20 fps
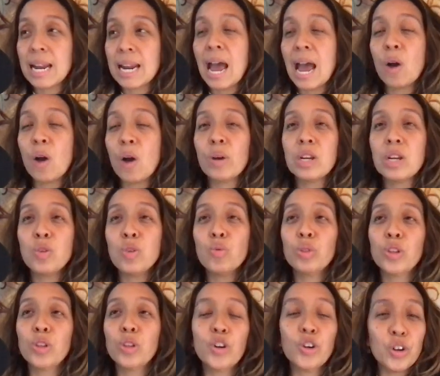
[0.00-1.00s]
And how can you
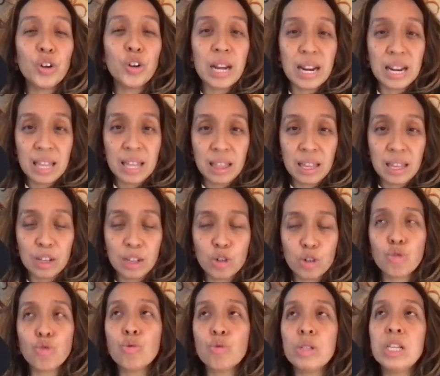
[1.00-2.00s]
learn anything,
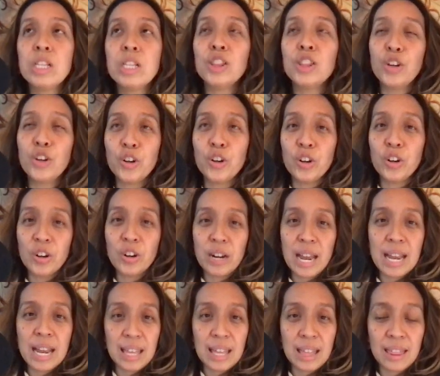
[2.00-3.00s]
truly learn
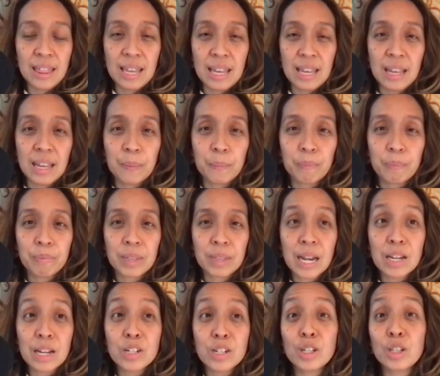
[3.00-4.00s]
anything
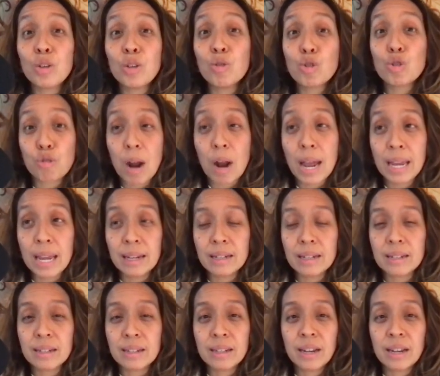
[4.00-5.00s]
until you try it,